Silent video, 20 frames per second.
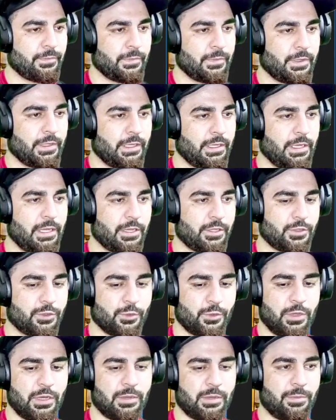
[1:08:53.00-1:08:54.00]
ax
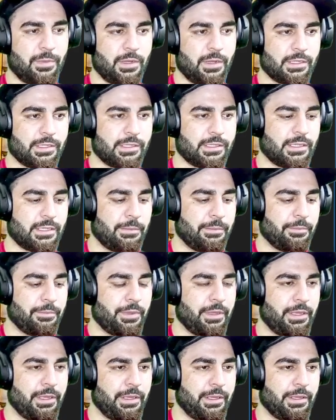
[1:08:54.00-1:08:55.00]
square plus some
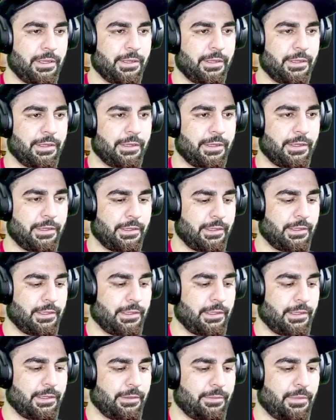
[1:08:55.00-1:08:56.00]
b
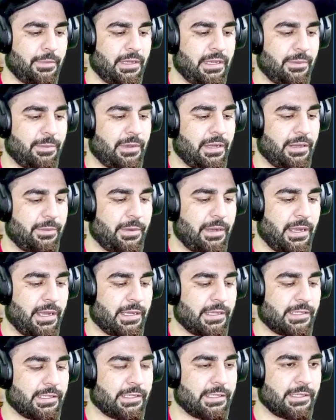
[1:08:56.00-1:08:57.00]
multiplied by
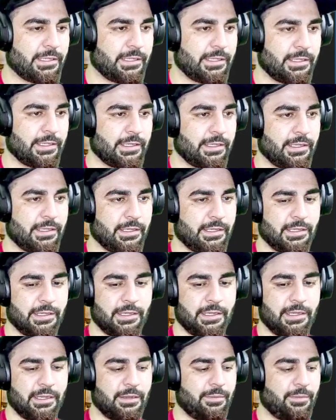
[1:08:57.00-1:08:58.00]
x
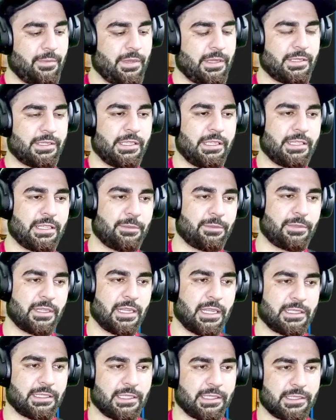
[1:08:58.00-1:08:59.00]
plus c, something
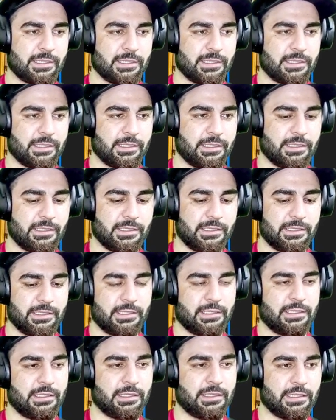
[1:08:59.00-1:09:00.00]
like this.
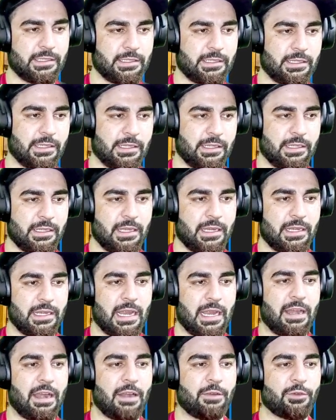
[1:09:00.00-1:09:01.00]
And I
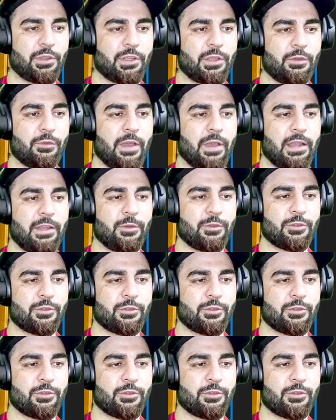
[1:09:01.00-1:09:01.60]
have to give values to